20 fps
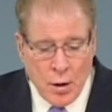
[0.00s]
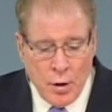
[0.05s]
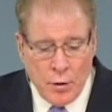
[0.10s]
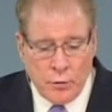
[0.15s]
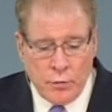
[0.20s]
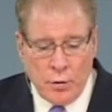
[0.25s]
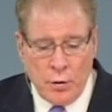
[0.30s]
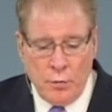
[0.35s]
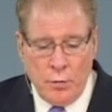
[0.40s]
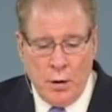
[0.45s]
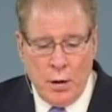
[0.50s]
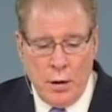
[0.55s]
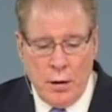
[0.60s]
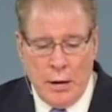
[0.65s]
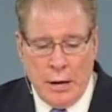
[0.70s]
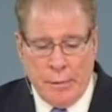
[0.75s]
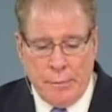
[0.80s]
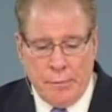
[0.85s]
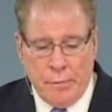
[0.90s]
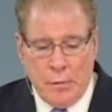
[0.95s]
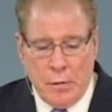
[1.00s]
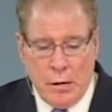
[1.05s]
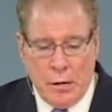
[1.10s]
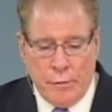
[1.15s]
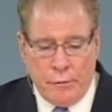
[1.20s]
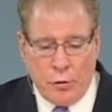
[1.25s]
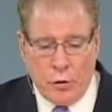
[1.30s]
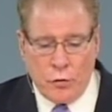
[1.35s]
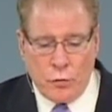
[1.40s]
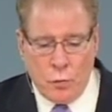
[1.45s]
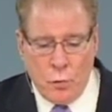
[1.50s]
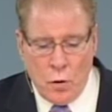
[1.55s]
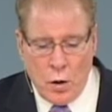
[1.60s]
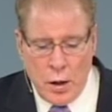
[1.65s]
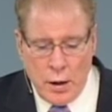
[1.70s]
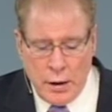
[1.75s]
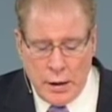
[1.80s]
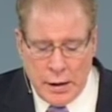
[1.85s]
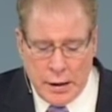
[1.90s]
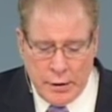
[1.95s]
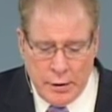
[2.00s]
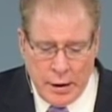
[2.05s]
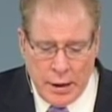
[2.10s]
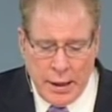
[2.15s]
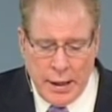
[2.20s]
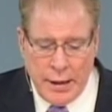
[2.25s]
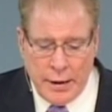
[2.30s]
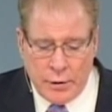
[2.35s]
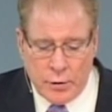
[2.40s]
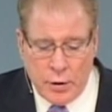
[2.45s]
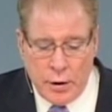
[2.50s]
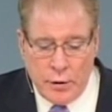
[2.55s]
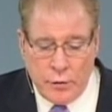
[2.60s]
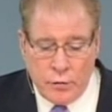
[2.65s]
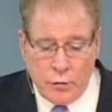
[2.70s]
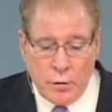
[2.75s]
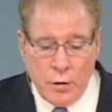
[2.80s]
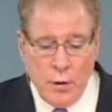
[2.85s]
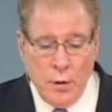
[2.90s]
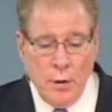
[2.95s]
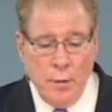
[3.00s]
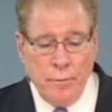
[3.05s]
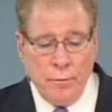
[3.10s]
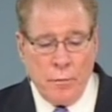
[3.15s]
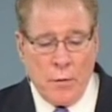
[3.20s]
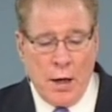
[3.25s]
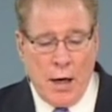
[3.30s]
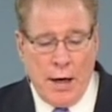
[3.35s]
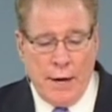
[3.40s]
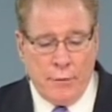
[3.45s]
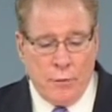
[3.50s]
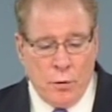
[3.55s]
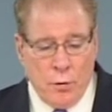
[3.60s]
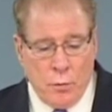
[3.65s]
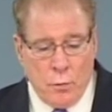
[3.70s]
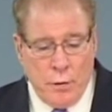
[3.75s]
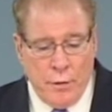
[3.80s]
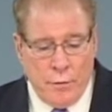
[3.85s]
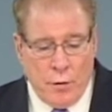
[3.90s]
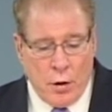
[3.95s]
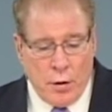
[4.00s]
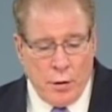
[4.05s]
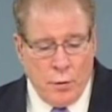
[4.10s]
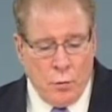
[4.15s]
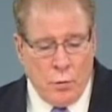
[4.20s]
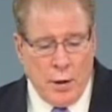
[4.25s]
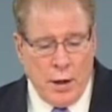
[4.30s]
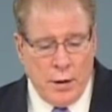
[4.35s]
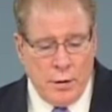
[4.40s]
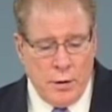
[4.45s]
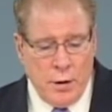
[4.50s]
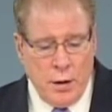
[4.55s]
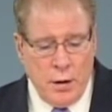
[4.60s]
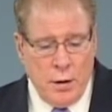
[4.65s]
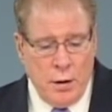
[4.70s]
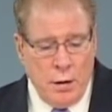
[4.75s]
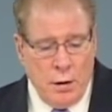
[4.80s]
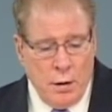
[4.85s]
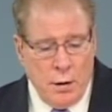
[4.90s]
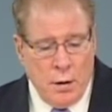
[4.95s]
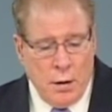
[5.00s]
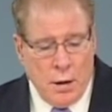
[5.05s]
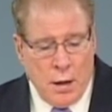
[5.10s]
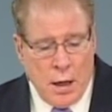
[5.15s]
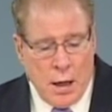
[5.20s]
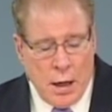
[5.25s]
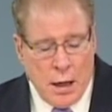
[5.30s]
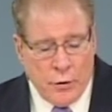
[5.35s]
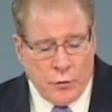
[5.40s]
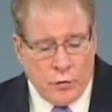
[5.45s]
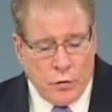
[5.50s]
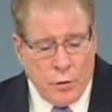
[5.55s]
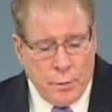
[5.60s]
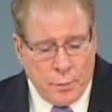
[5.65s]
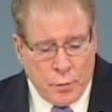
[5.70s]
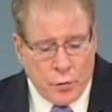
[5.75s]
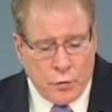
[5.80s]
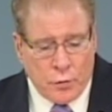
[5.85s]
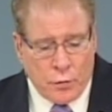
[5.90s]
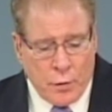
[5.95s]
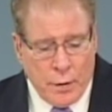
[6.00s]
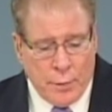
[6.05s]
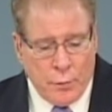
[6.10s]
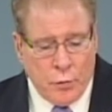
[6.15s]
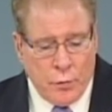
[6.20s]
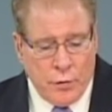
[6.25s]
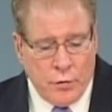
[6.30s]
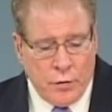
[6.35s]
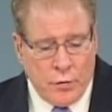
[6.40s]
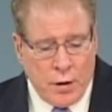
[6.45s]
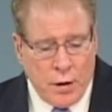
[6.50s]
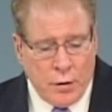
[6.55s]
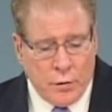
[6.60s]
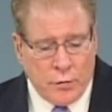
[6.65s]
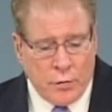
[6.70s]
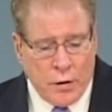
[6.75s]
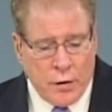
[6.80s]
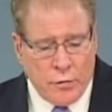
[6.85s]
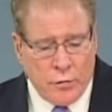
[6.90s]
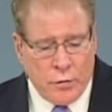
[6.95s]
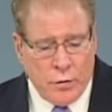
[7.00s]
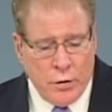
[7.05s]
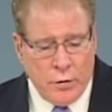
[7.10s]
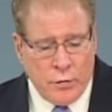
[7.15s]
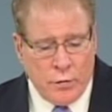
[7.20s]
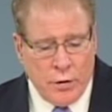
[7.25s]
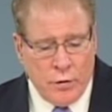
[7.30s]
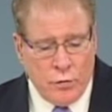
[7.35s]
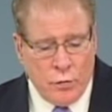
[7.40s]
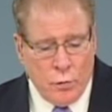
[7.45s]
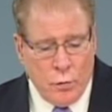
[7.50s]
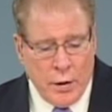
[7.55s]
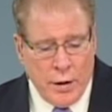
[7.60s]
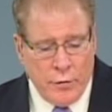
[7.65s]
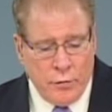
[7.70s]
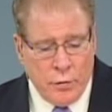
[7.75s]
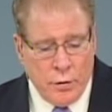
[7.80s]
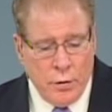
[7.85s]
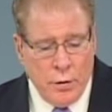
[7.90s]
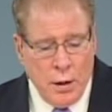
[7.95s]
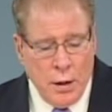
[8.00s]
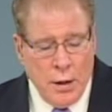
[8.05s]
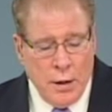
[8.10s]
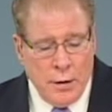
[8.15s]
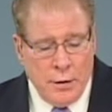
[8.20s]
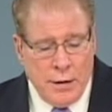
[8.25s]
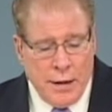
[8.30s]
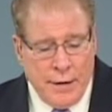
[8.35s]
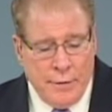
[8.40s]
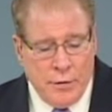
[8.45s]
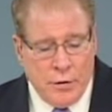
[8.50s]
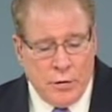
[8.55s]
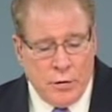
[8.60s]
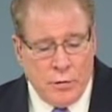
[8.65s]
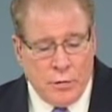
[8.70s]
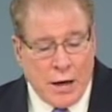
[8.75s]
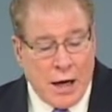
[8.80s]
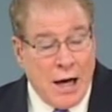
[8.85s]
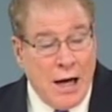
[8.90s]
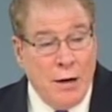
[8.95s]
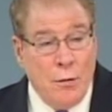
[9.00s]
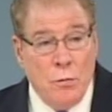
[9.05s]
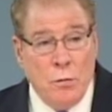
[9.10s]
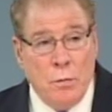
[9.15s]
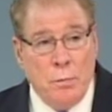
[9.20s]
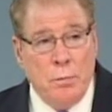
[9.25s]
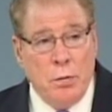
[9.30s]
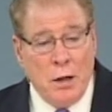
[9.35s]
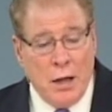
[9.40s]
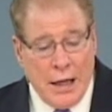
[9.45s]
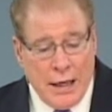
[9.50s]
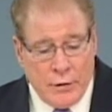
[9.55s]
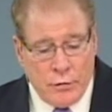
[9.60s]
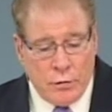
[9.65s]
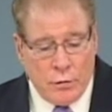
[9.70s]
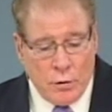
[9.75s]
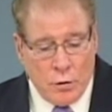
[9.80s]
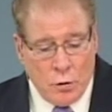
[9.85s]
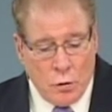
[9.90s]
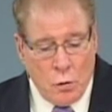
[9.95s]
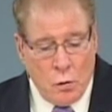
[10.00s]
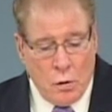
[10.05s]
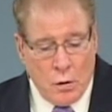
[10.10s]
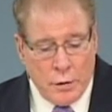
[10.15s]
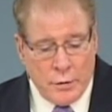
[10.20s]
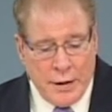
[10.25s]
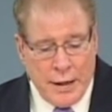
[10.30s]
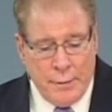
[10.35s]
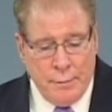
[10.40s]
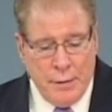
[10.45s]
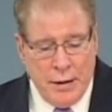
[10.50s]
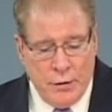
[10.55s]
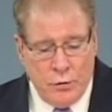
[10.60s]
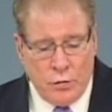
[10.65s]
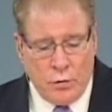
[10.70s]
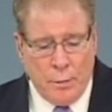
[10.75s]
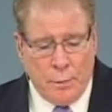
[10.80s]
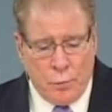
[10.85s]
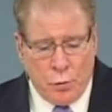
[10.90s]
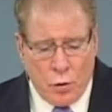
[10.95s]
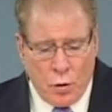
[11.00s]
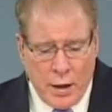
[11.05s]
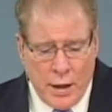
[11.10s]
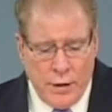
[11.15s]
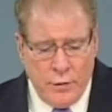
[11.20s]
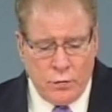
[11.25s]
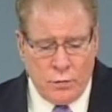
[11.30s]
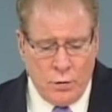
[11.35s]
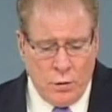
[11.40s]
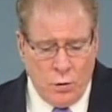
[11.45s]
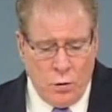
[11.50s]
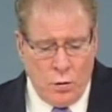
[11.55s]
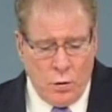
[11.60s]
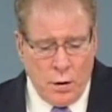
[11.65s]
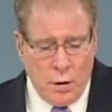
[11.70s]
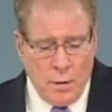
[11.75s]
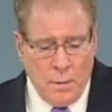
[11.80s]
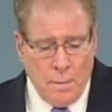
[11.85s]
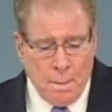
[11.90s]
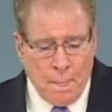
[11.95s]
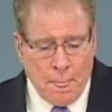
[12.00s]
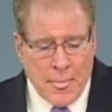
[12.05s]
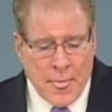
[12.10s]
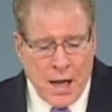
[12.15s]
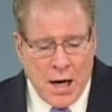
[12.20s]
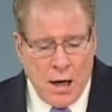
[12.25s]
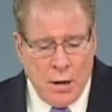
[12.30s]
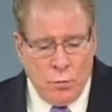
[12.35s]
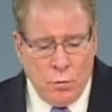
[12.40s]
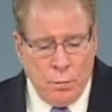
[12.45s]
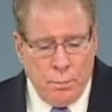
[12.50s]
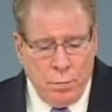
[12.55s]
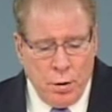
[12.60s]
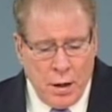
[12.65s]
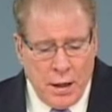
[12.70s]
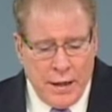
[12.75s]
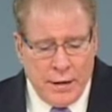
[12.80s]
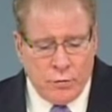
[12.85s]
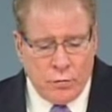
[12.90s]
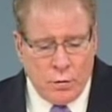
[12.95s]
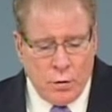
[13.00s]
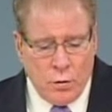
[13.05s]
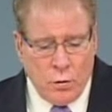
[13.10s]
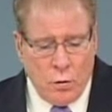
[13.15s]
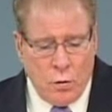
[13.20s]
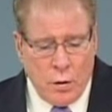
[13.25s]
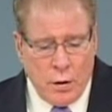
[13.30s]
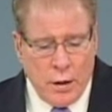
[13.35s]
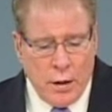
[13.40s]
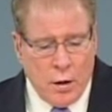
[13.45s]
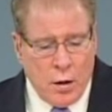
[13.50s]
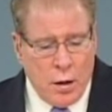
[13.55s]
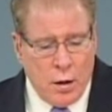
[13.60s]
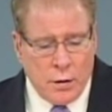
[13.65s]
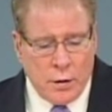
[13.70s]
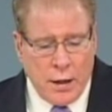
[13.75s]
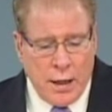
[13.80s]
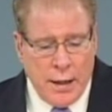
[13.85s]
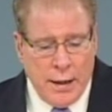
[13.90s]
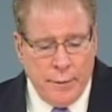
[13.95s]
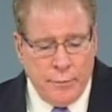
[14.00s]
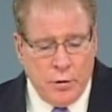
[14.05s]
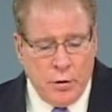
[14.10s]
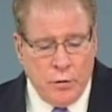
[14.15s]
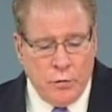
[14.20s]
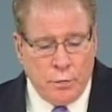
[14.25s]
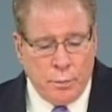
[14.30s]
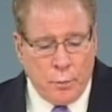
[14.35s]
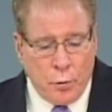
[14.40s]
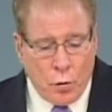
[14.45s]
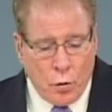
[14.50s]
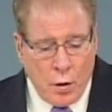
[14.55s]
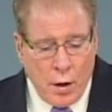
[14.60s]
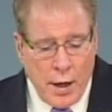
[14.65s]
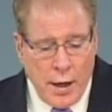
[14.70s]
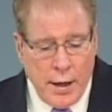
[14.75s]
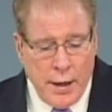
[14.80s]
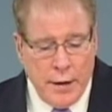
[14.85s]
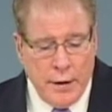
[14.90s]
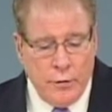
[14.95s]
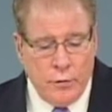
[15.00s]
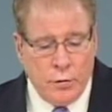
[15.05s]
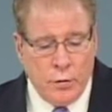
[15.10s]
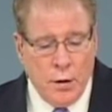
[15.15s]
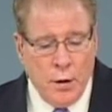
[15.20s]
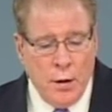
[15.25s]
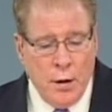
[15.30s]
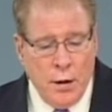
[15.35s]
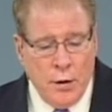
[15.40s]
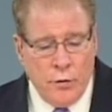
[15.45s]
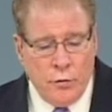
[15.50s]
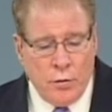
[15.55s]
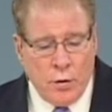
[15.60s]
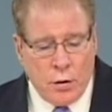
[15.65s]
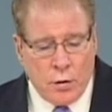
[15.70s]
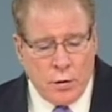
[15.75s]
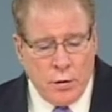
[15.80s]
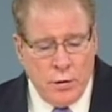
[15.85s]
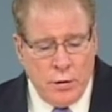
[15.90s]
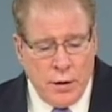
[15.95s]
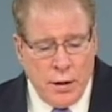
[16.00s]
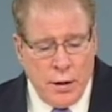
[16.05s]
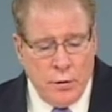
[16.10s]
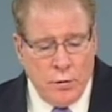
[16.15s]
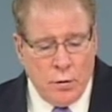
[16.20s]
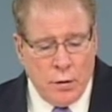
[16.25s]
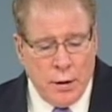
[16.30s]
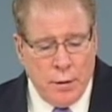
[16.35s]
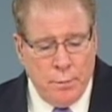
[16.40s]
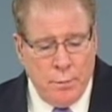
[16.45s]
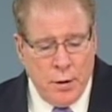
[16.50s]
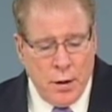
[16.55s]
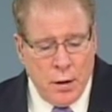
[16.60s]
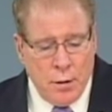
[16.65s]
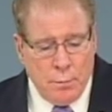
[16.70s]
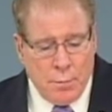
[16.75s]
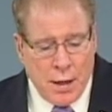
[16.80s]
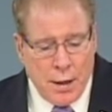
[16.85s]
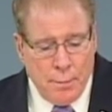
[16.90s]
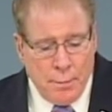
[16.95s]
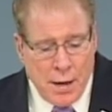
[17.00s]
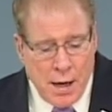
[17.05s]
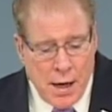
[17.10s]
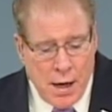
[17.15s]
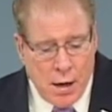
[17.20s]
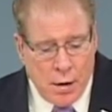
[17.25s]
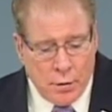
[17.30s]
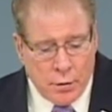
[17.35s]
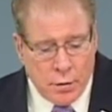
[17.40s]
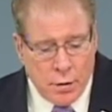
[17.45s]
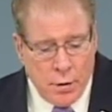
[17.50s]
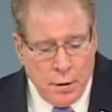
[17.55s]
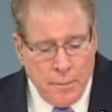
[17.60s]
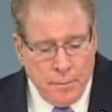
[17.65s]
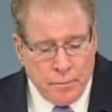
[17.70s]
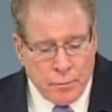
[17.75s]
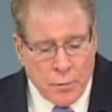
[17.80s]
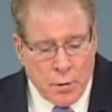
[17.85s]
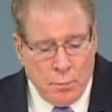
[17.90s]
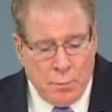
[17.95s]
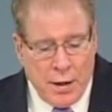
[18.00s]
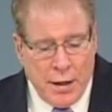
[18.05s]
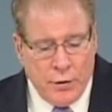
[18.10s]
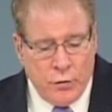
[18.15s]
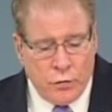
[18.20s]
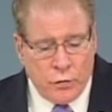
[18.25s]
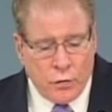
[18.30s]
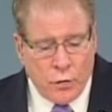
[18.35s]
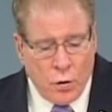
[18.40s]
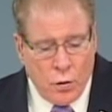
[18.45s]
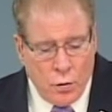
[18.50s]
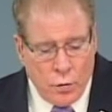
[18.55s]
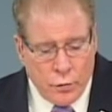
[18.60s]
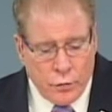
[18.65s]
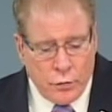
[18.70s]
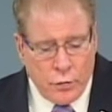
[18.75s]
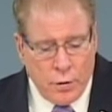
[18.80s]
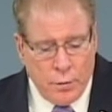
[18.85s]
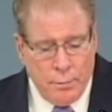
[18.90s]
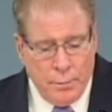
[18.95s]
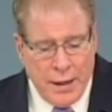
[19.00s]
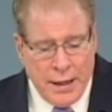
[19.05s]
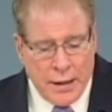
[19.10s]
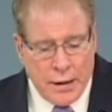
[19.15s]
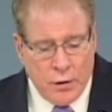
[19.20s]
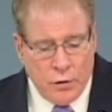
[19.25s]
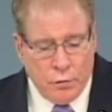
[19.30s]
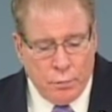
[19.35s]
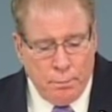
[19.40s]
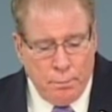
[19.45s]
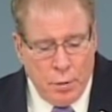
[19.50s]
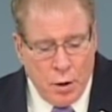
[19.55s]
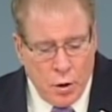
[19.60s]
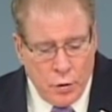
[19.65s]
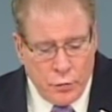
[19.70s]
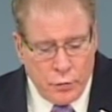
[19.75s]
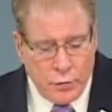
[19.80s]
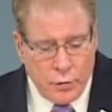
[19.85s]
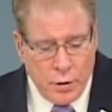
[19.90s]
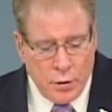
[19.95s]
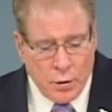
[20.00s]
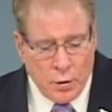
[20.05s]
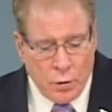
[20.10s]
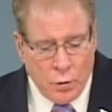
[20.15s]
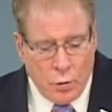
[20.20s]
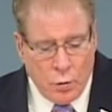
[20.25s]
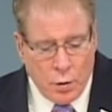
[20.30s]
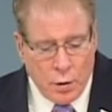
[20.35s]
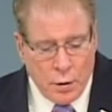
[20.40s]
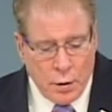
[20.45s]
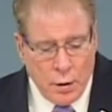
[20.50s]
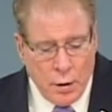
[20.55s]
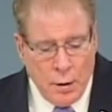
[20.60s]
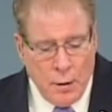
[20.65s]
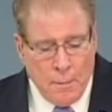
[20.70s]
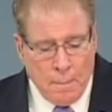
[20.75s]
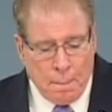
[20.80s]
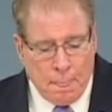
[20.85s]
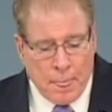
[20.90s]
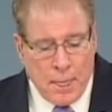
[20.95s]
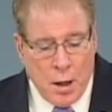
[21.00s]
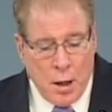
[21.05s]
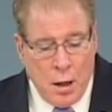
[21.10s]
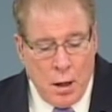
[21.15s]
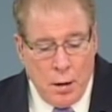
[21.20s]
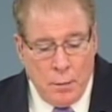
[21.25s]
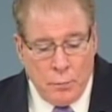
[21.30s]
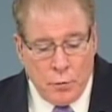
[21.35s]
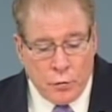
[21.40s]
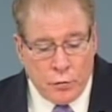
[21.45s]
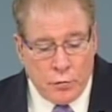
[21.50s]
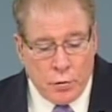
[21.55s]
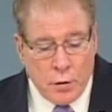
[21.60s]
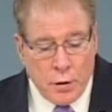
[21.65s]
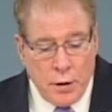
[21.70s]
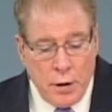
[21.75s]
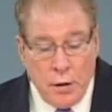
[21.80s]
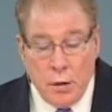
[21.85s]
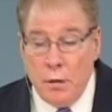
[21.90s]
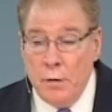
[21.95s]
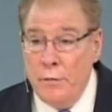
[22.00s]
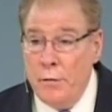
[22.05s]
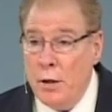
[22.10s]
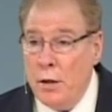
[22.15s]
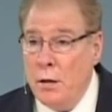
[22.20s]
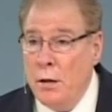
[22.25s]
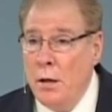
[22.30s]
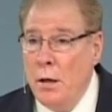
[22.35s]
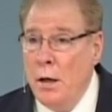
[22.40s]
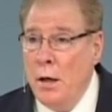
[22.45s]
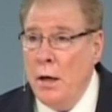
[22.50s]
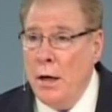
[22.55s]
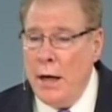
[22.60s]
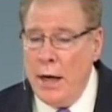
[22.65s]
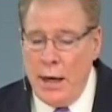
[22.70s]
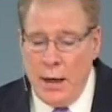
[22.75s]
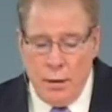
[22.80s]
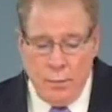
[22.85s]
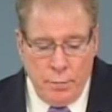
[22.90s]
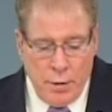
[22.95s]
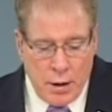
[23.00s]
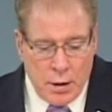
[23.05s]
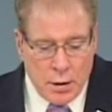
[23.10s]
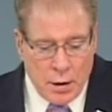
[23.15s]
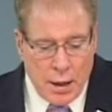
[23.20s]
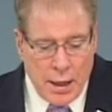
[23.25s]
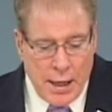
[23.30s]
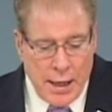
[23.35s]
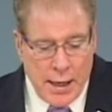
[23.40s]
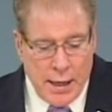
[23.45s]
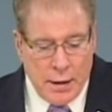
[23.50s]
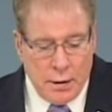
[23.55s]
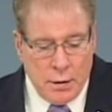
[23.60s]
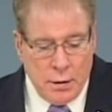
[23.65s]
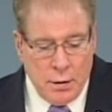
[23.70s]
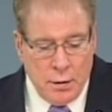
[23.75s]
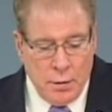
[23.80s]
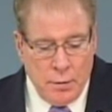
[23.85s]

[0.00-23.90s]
So uh, verse one in the English, after we've already read the Uh, superscript, which tells us the situation, David says, I will bless the Lord. That means to praise the Lord. I will bless the Lord at all times. His praise shall continually be in my mouth. My soul shall make its boast in the Lord. The humble shall hear of it and be glad.